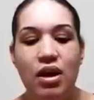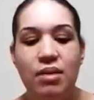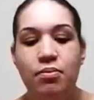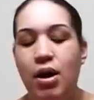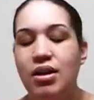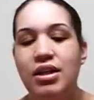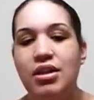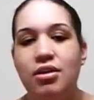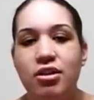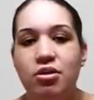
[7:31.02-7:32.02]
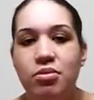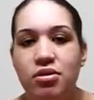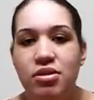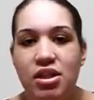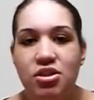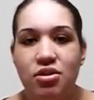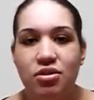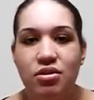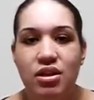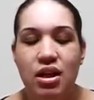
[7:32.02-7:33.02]
I bought like the Clear Blue
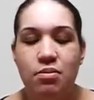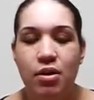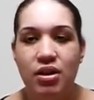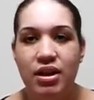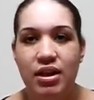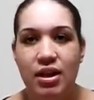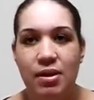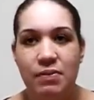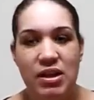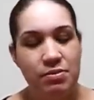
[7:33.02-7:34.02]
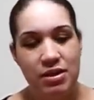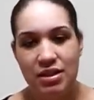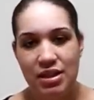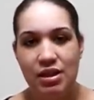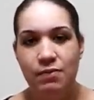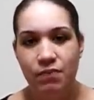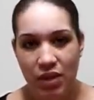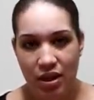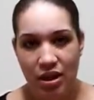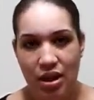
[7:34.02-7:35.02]
Digital, and I bought like EPT.
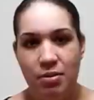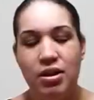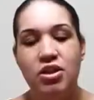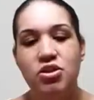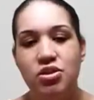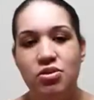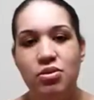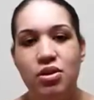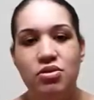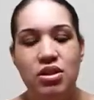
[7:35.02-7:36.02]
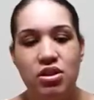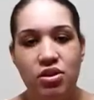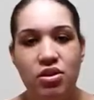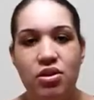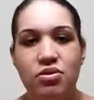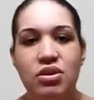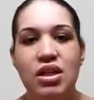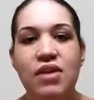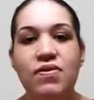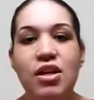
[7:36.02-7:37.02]
I bought like 2 of those. I took those,
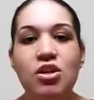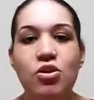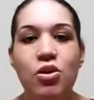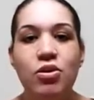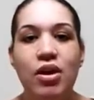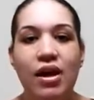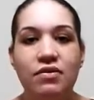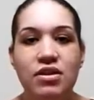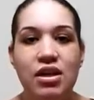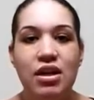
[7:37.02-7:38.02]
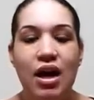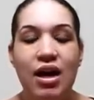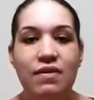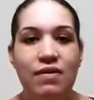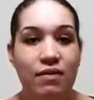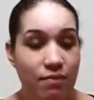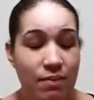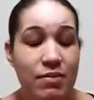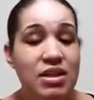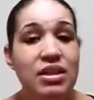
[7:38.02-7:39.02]
and then you have to. I've
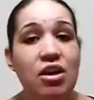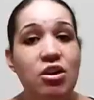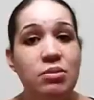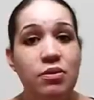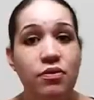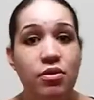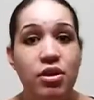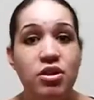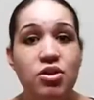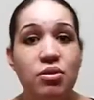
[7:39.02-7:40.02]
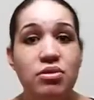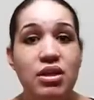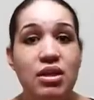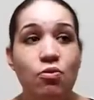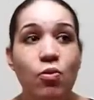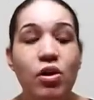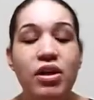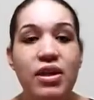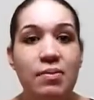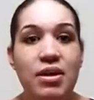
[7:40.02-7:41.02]
miscarried before, and so I was like
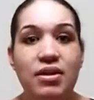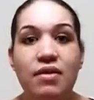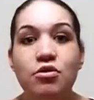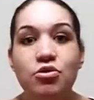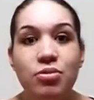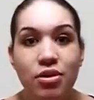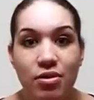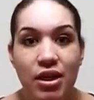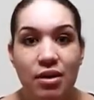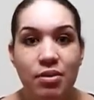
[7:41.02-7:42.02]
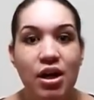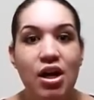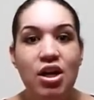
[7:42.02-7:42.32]
worried that my levels weren't going up,